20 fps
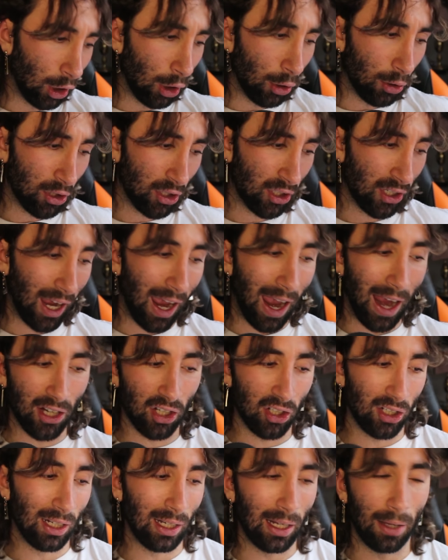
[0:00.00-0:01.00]
Lelouch
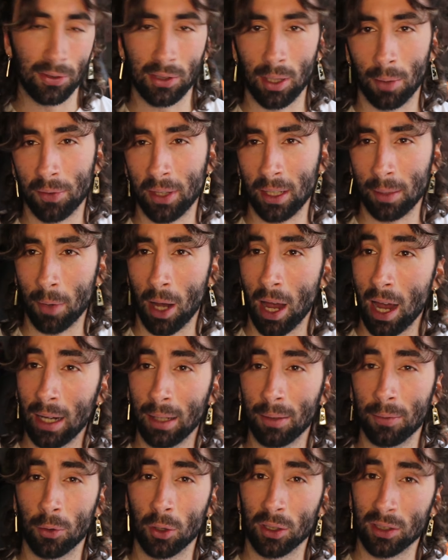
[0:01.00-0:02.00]
actually left something
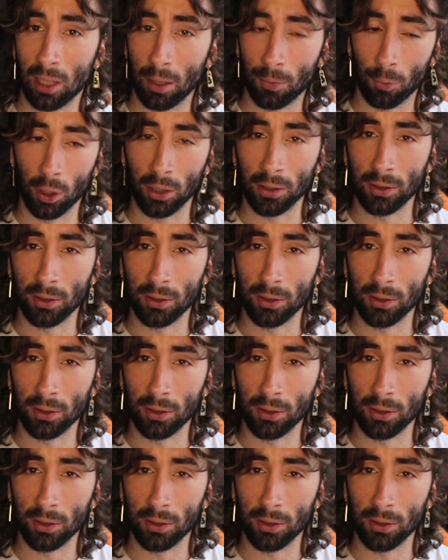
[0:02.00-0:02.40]
behind for his loved